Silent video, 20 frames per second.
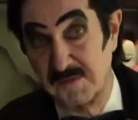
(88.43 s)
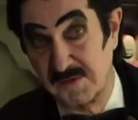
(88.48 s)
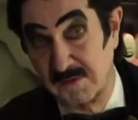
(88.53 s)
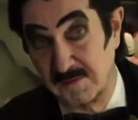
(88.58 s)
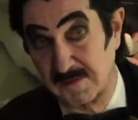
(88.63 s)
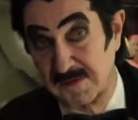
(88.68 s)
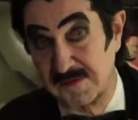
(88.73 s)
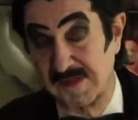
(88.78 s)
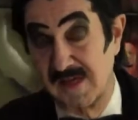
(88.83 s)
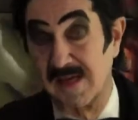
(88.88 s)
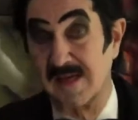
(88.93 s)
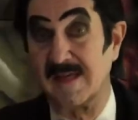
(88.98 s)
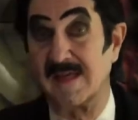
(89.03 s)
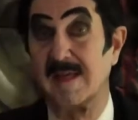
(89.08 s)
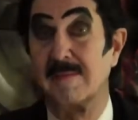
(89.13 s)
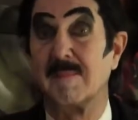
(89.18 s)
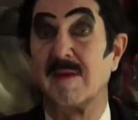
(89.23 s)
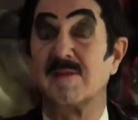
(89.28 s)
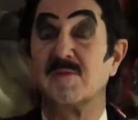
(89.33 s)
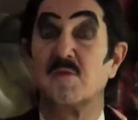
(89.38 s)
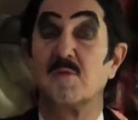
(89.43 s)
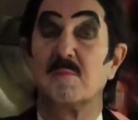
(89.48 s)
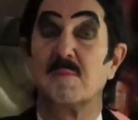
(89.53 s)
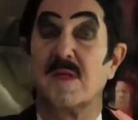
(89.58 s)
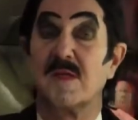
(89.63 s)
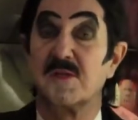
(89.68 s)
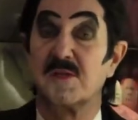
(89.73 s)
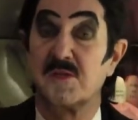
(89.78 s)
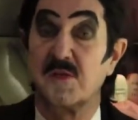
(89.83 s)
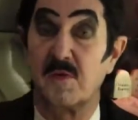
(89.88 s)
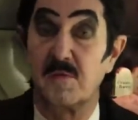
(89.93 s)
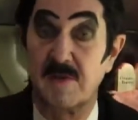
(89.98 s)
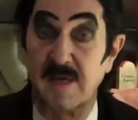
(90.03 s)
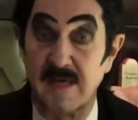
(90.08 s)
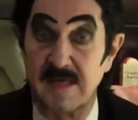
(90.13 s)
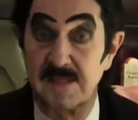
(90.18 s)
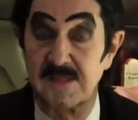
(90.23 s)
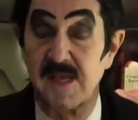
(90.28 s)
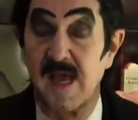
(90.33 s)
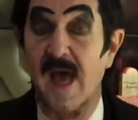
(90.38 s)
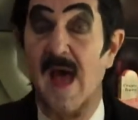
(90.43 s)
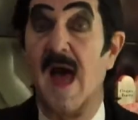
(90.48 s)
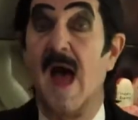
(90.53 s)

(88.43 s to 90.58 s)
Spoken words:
so to say, in my New Blood Showcase.